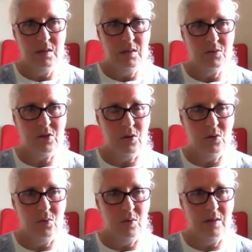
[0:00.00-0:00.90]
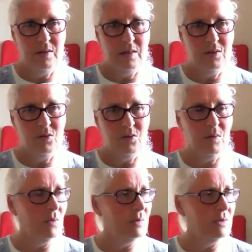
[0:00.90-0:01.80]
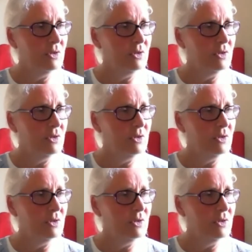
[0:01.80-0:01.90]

So, and then you think, well, what